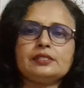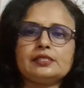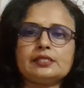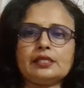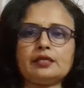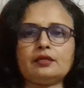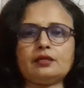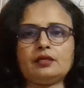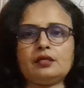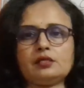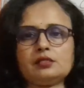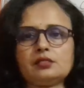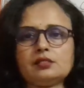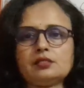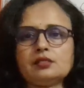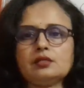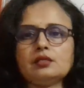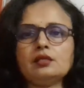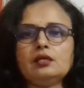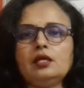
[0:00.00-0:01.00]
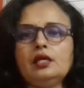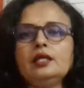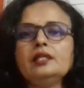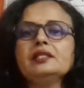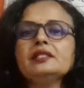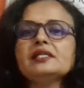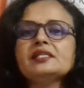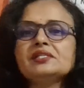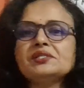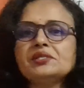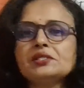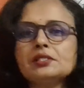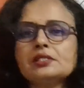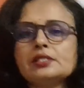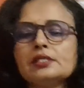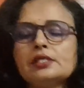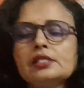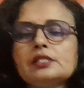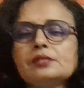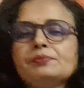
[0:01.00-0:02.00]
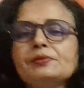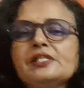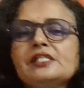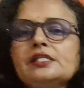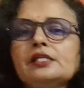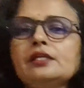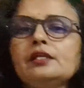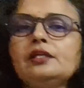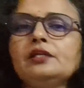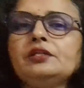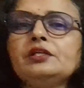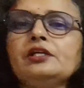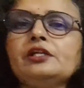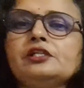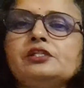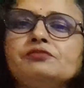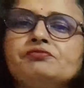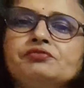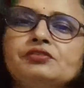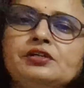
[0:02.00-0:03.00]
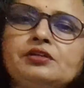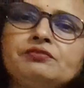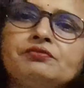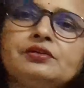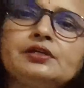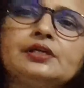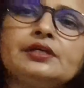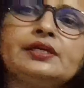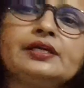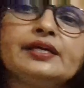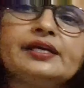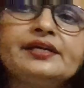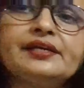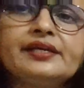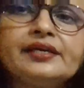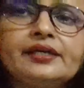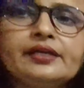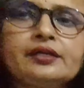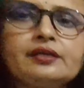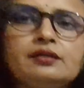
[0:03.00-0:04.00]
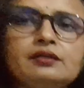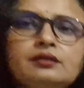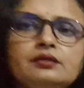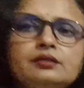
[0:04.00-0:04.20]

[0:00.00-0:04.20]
sickness. In this disease basically there is fever, headache